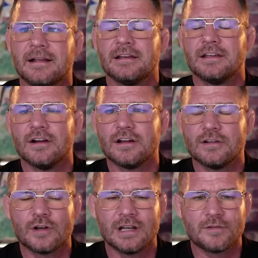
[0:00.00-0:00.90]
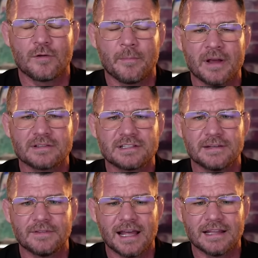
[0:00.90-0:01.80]
you know, you look at it through a positive
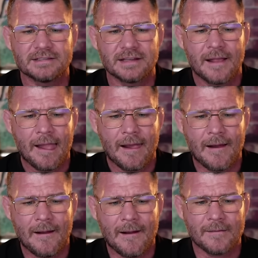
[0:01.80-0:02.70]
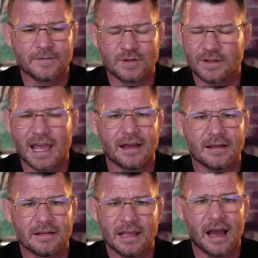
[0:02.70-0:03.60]
lens. Uh, so yeah,
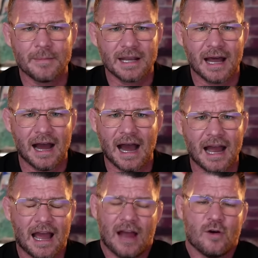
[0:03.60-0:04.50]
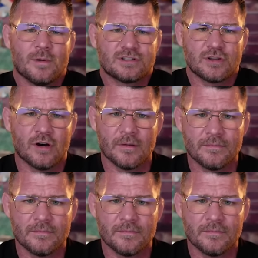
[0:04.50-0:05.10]
yeah, I mean, I, I always thought